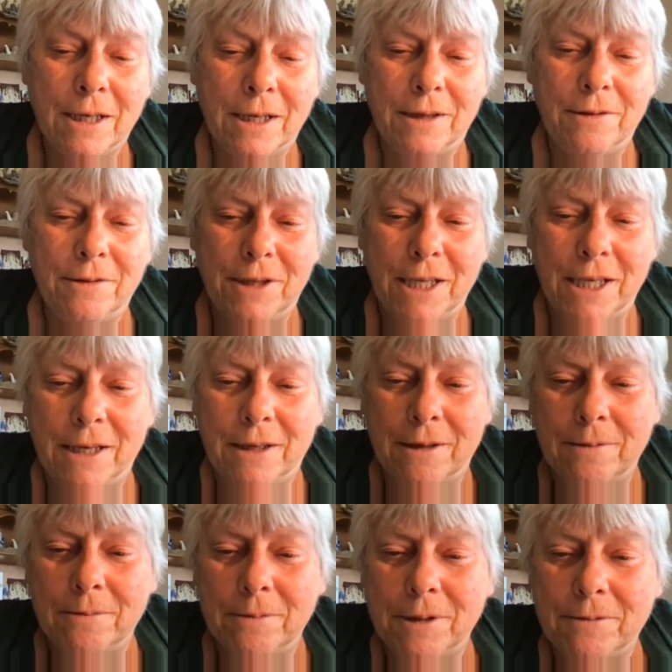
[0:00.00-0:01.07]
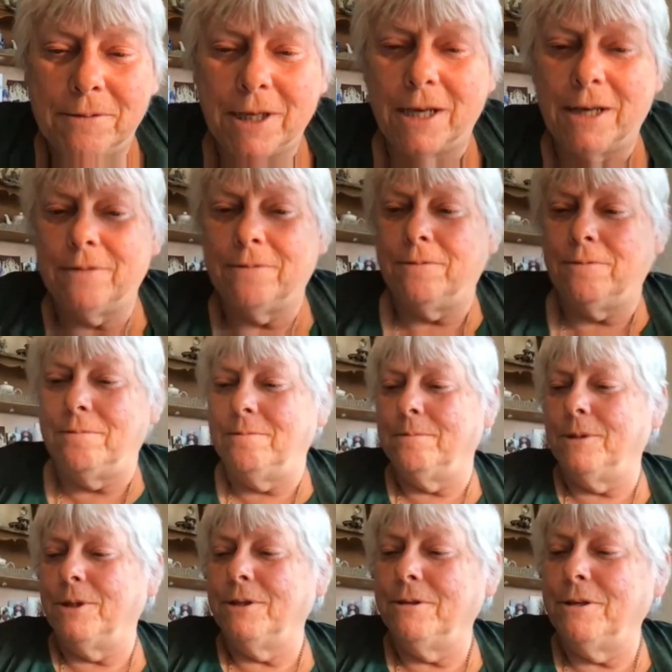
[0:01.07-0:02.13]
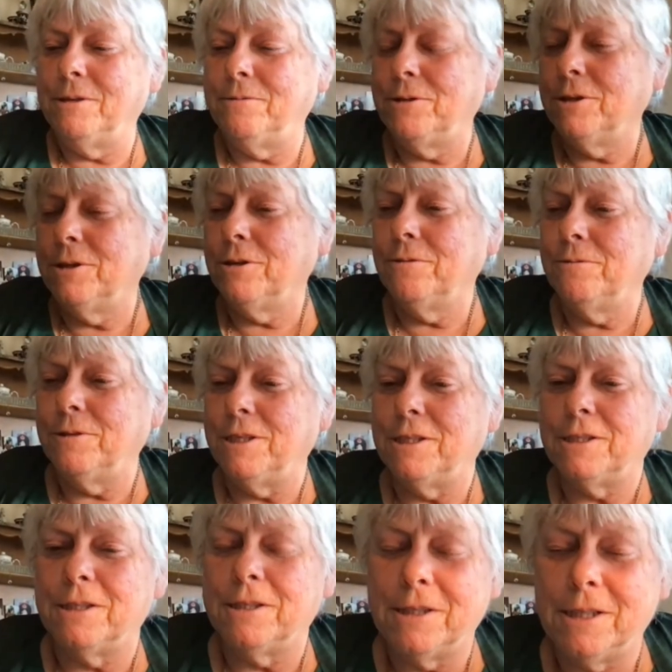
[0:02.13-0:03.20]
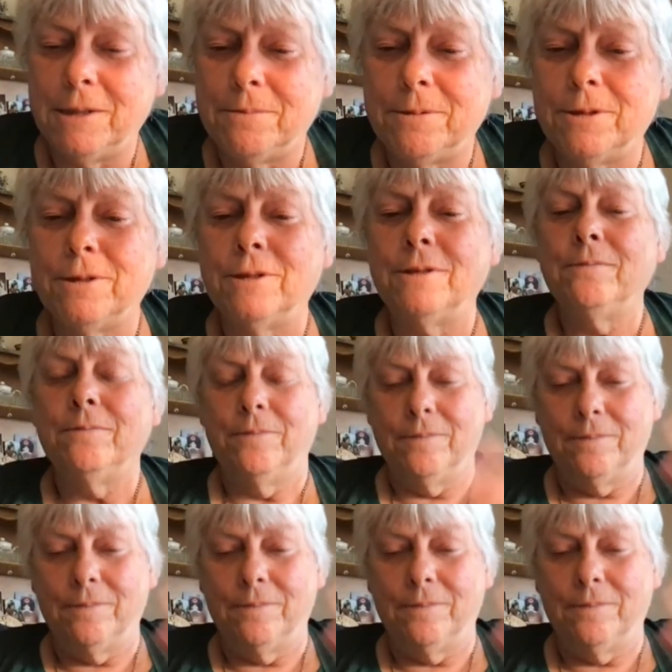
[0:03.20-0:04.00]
then we've got Mercury in Virgo, Venus in Libra.